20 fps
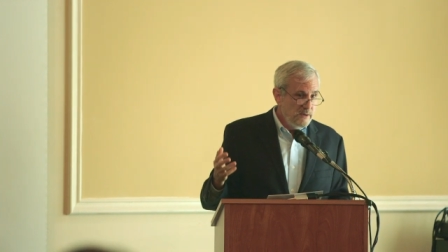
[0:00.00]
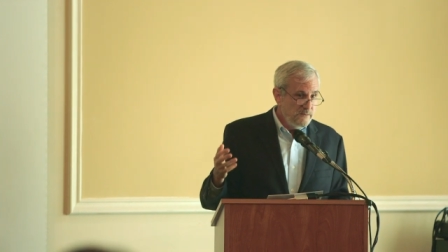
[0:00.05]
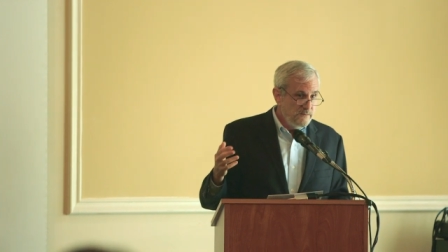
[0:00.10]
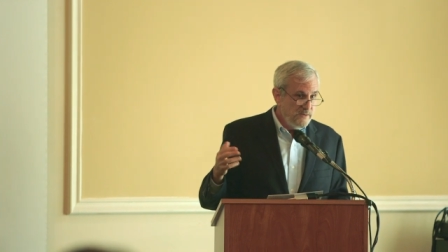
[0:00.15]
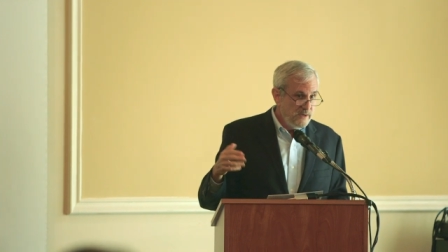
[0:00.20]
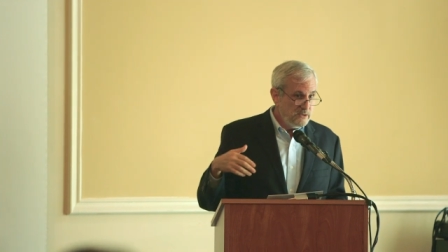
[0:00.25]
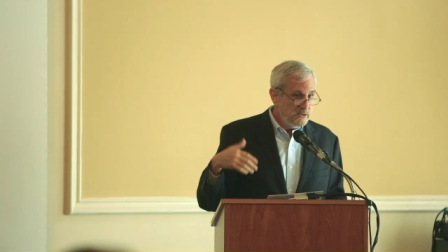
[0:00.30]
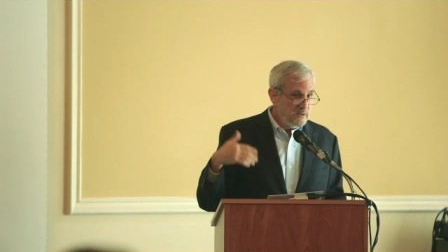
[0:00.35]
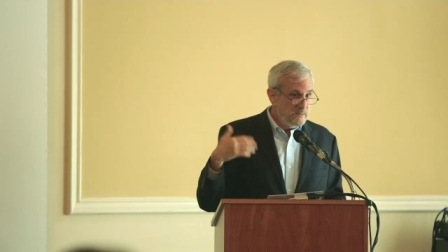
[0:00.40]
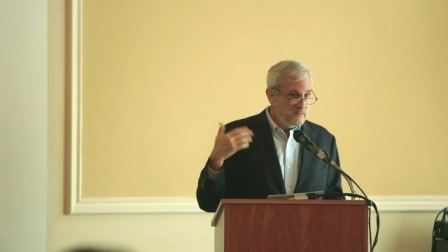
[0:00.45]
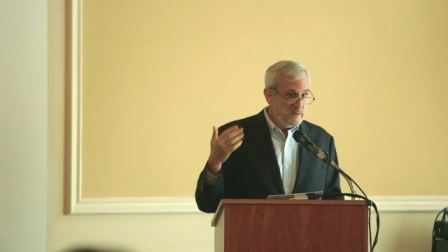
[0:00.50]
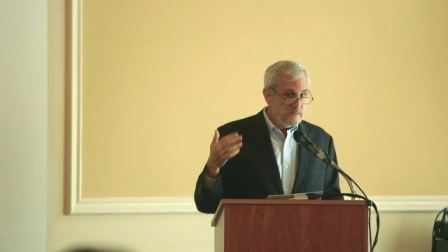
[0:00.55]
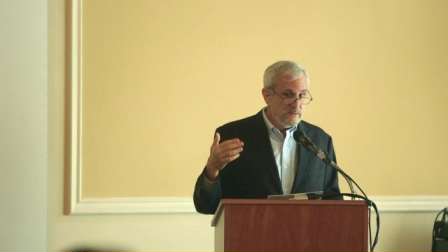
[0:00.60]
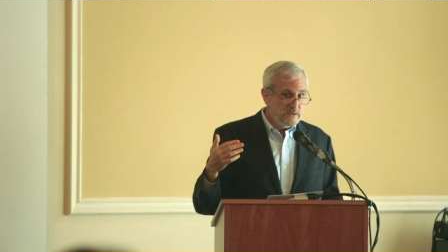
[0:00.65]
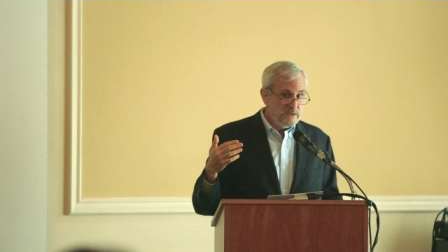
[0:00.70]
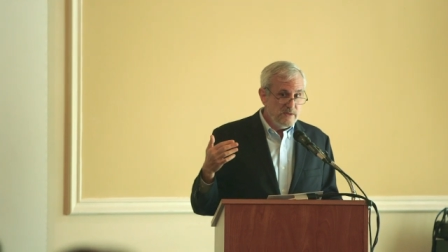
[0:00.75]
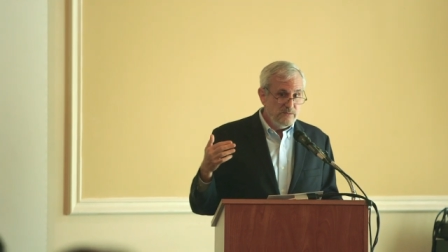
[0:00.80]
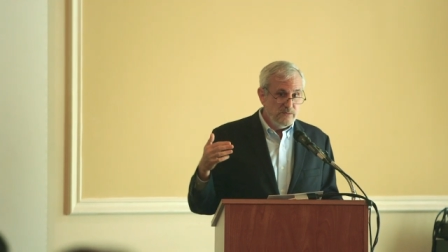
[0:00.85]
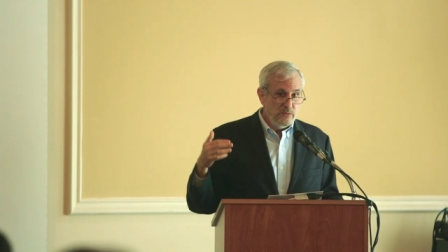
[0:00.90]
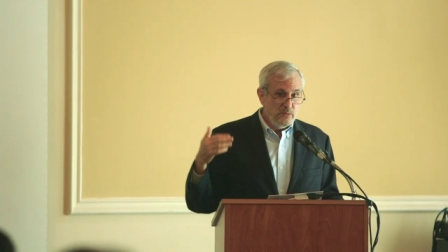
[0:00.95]
victims of
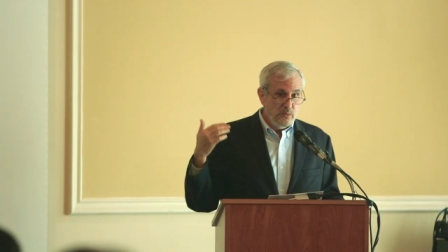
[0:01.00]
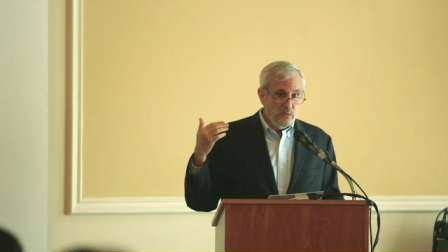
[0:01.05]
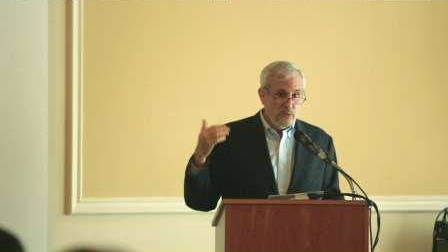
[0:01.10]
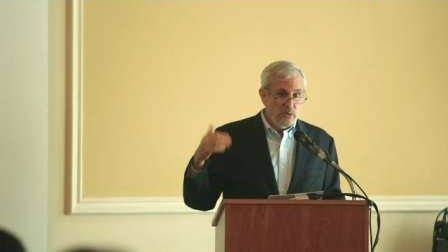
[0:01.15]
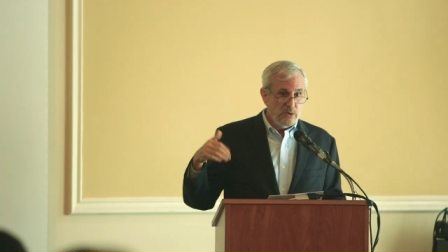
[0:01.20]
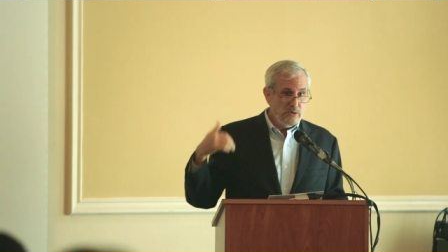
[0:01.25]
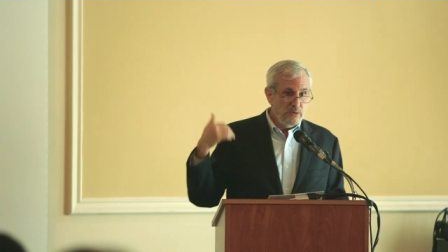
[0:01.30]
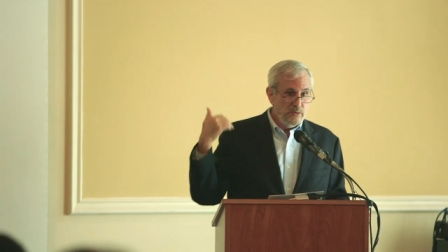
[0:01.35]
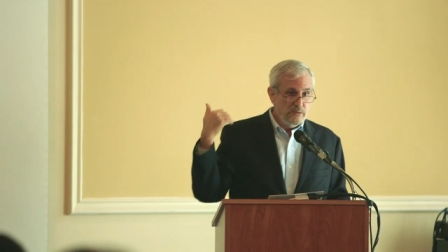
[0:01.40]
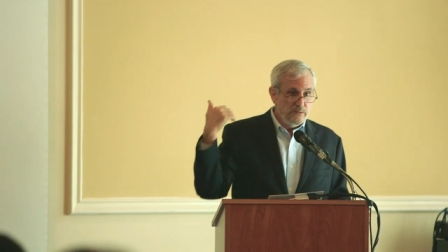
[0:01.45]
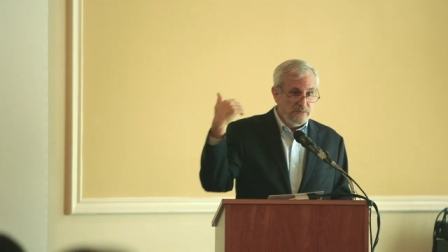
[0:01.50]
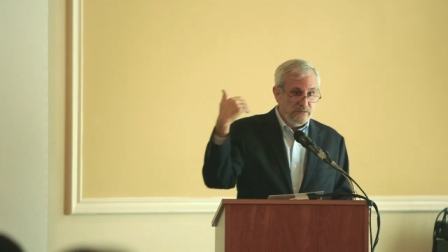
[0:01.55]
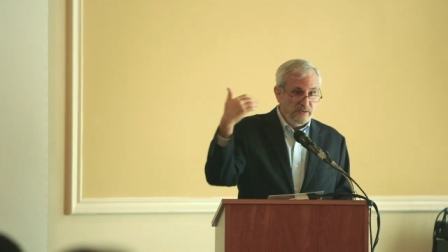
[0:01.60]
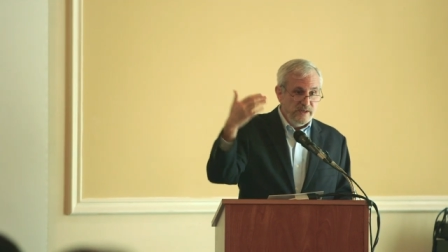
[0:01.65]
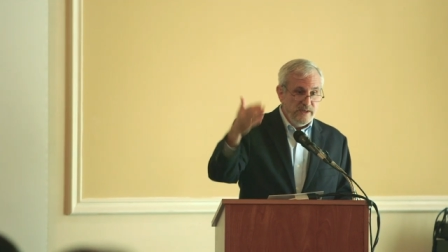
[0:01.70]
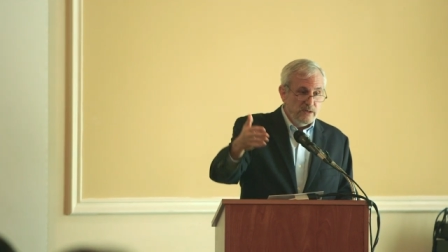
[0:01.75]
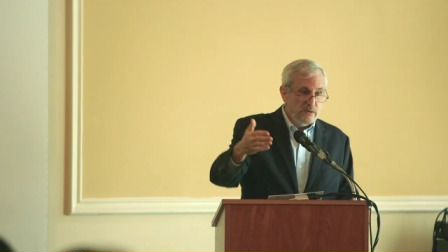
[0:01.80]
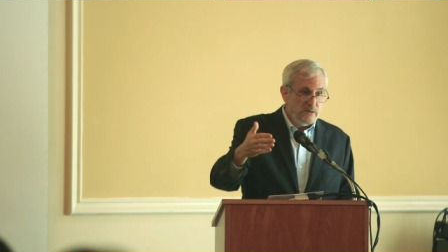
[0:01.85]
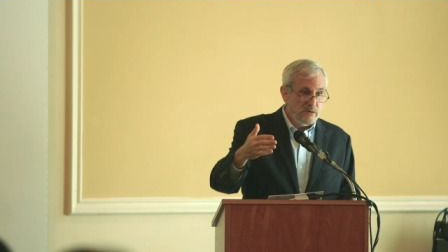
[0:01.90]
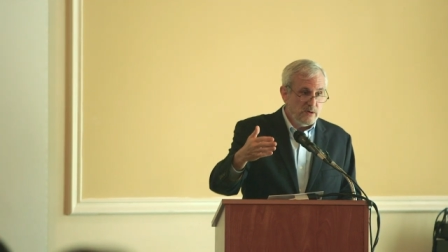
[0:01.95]
civil war who
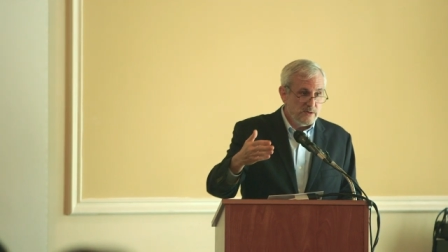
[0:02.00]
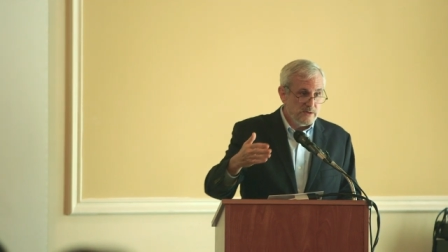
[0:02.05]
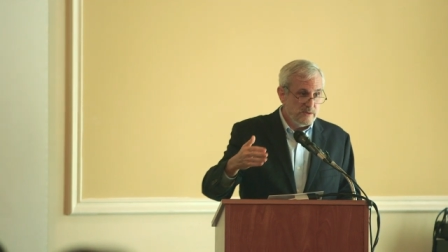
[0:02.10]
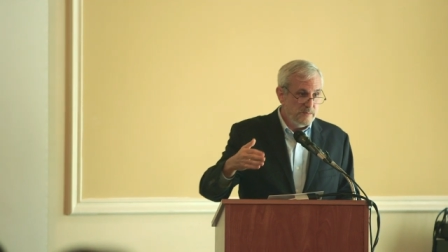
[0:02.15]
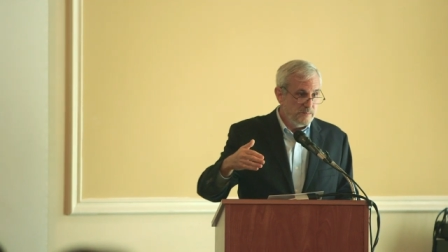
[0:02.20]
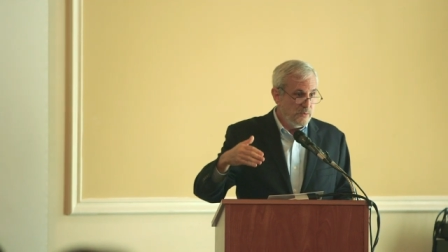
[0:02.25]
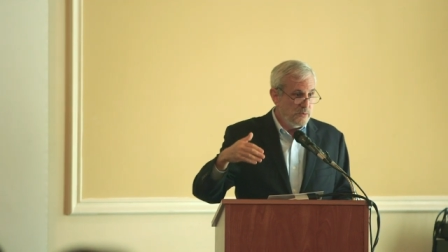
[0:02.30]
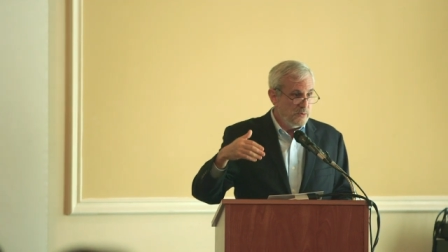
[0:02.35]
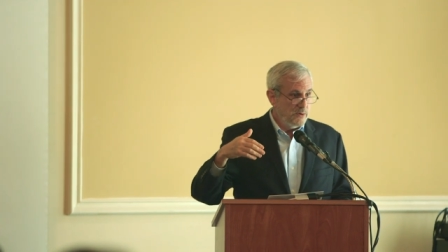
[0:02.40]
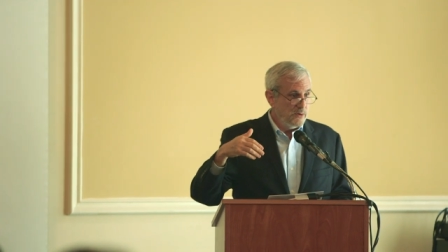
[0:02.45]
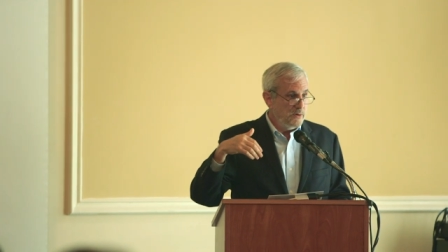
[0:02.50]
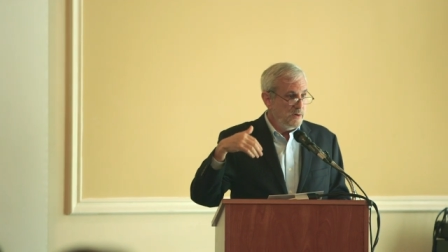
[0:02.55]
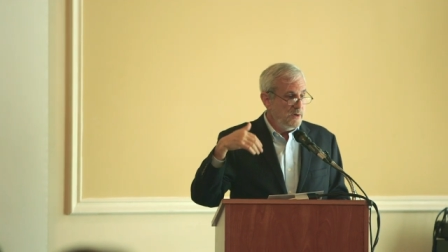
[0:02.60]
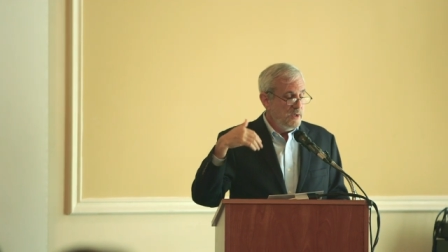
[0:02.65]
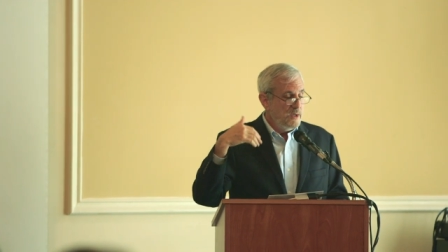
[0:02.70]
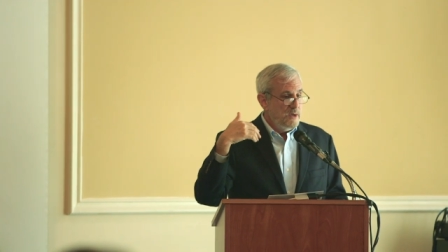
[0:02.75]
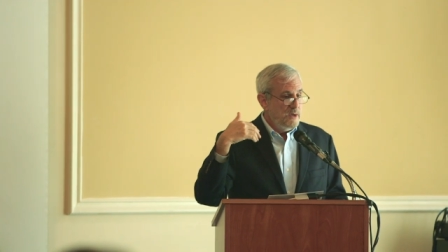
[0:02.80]
flee across a border